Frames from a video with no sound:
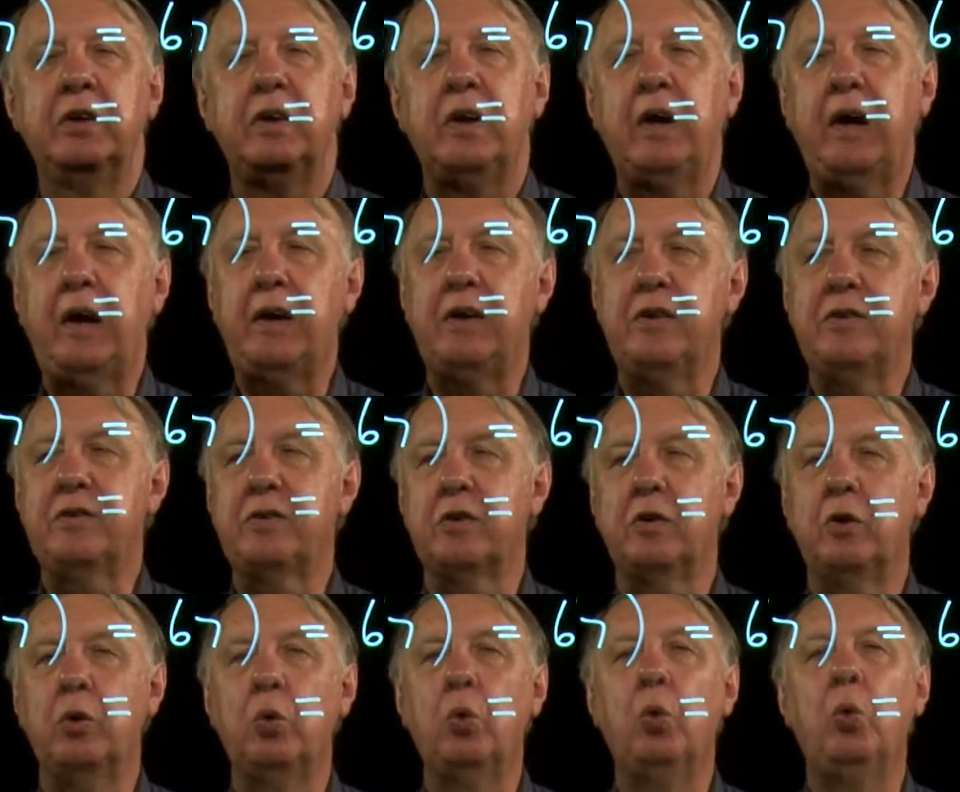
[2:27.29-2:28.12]
is
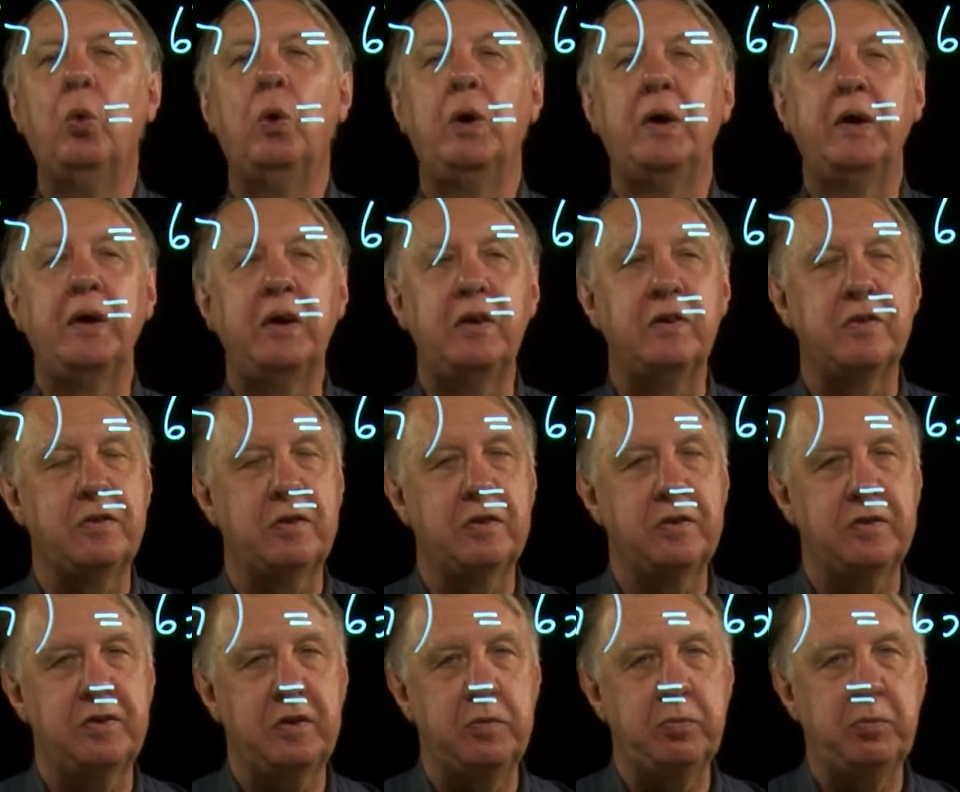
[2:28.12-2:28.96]
always to
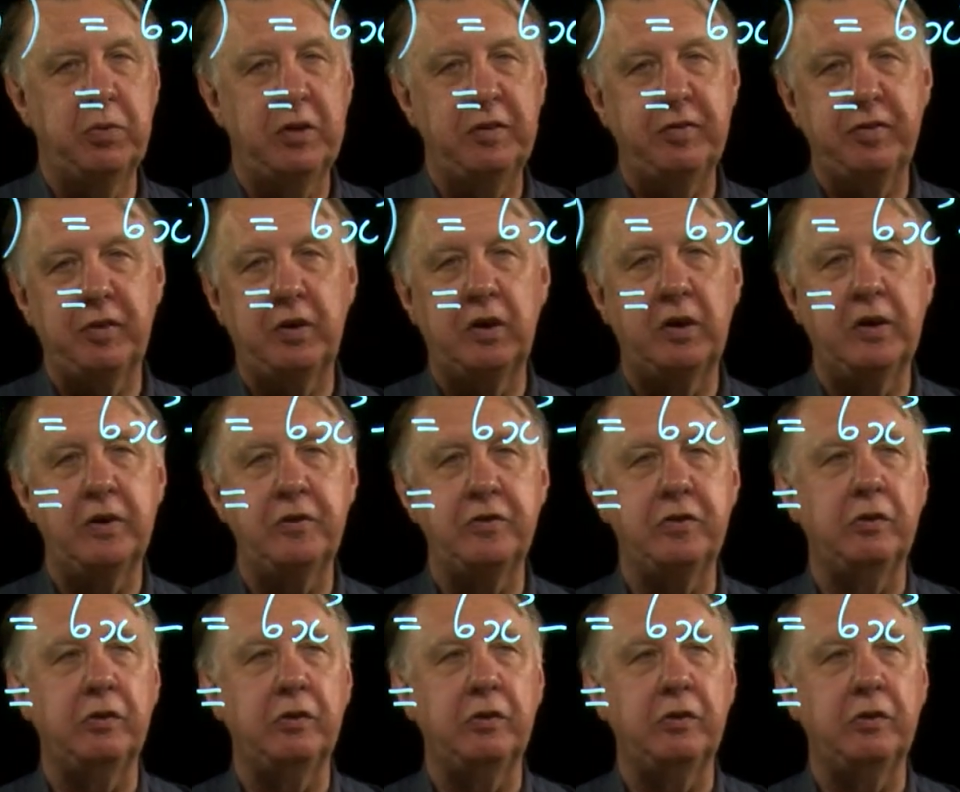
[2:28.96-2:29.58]
simplify as